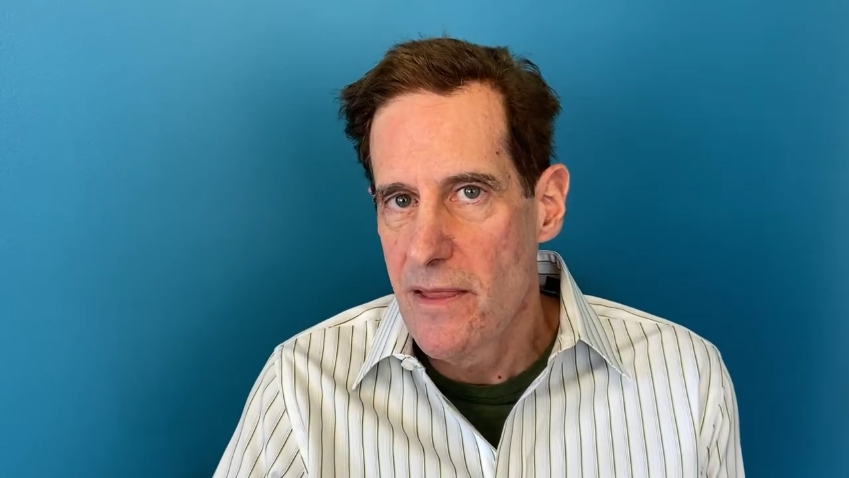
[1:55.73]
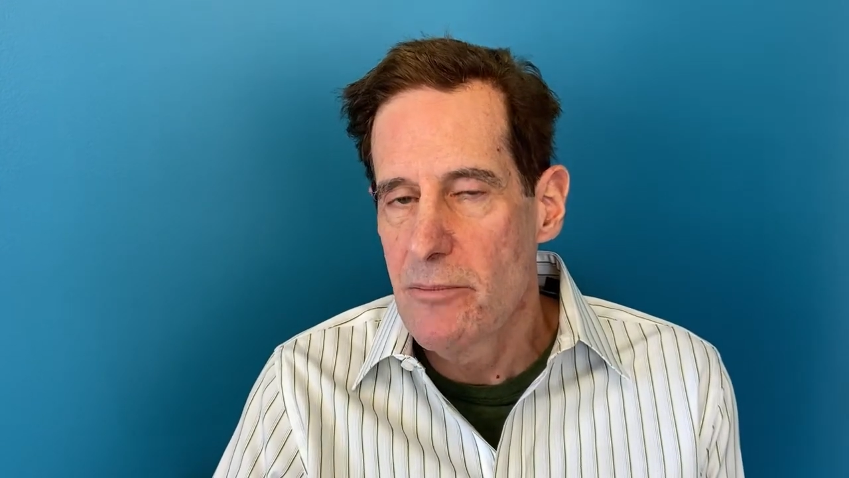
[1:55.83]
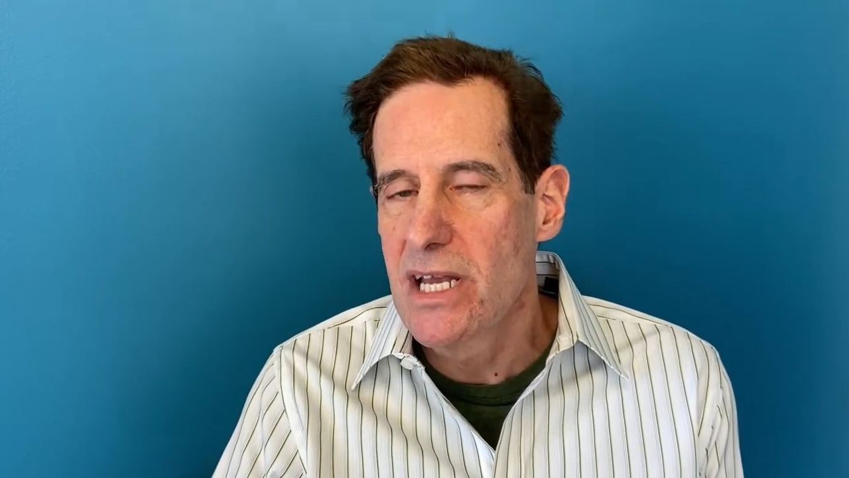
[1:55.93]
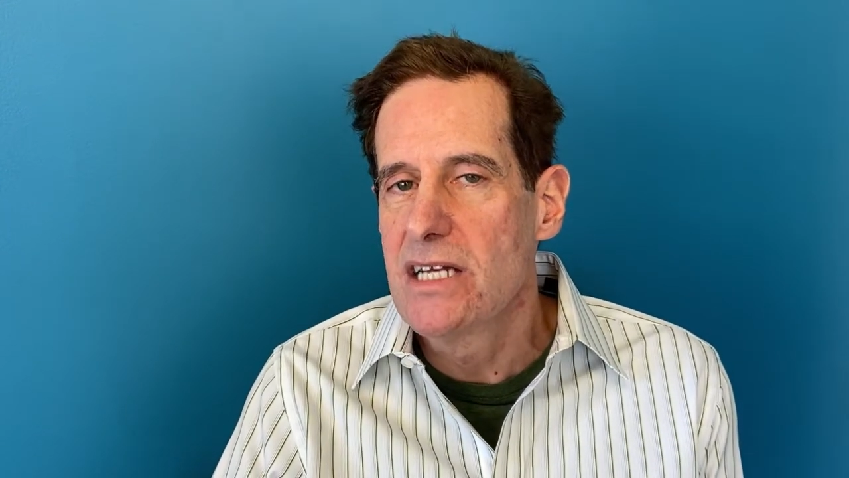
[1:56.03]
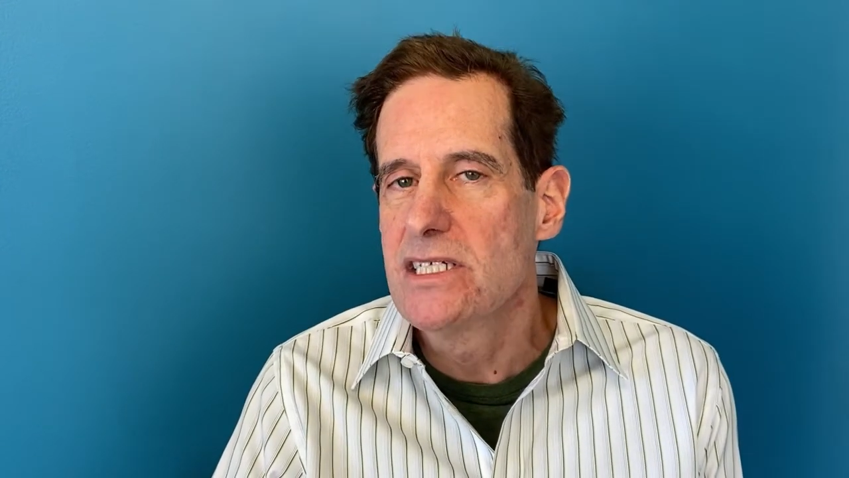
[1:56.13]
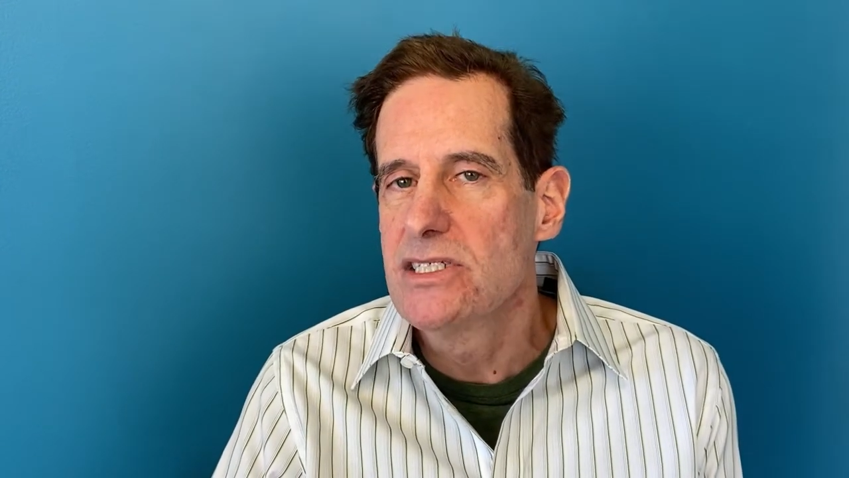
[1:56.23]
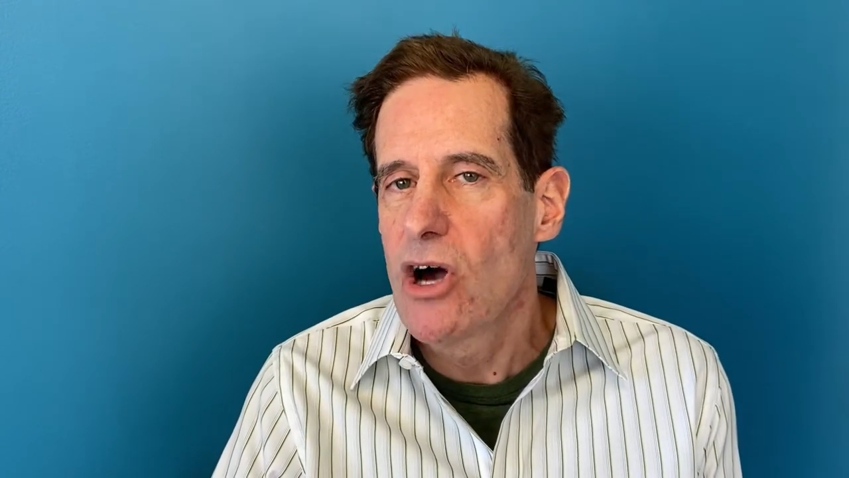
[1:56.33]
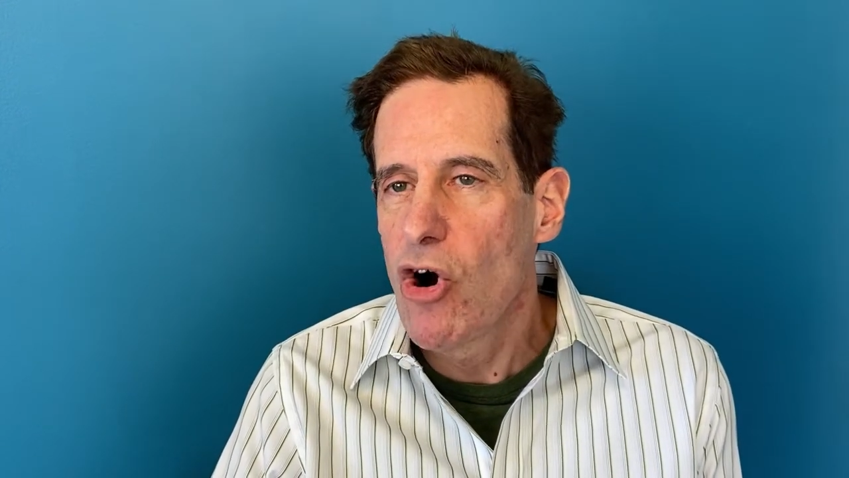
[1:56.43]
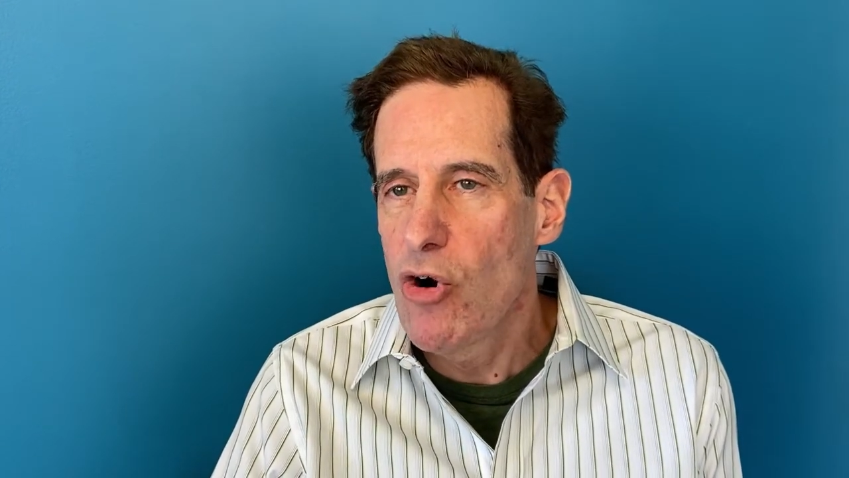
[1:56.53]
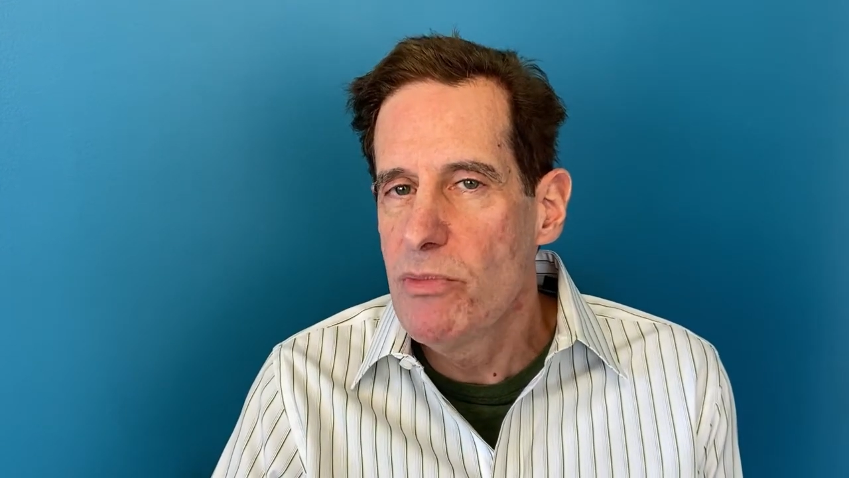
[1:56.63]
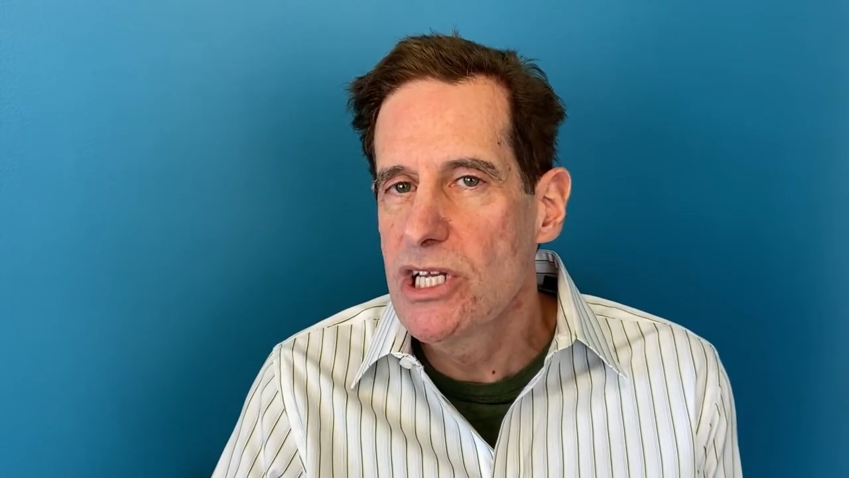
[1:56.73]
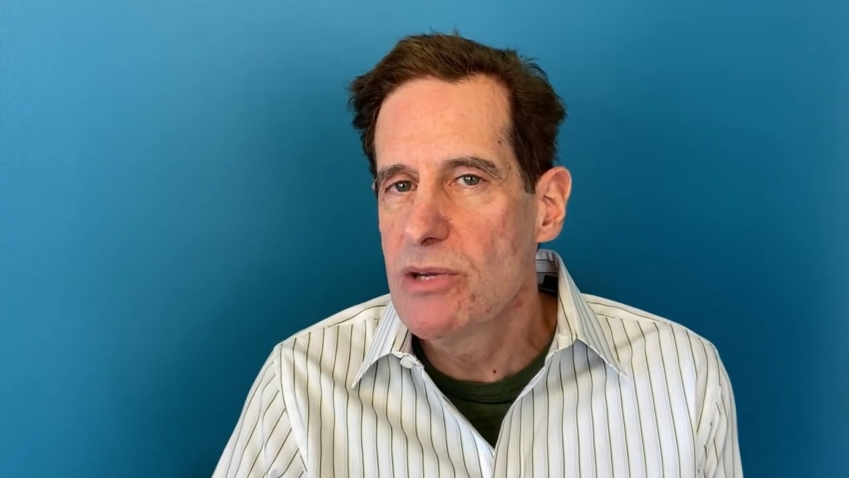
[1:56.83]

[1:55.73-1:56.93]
because it's home and